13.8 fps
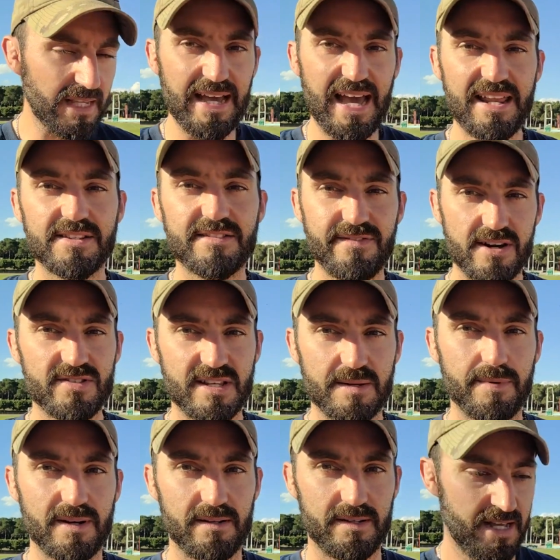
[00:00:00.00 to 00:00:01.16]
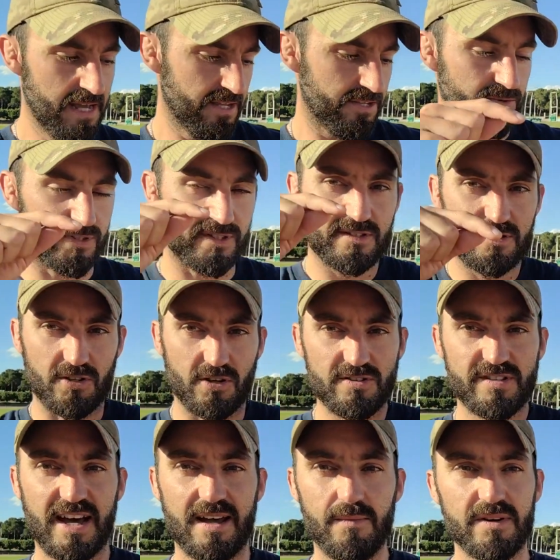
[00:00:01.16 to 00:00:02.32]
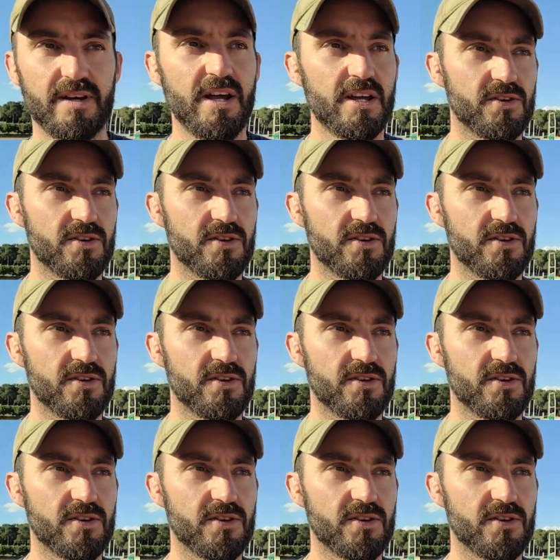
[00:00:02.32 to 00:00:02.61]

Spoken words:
And it's very simple. You start the timer,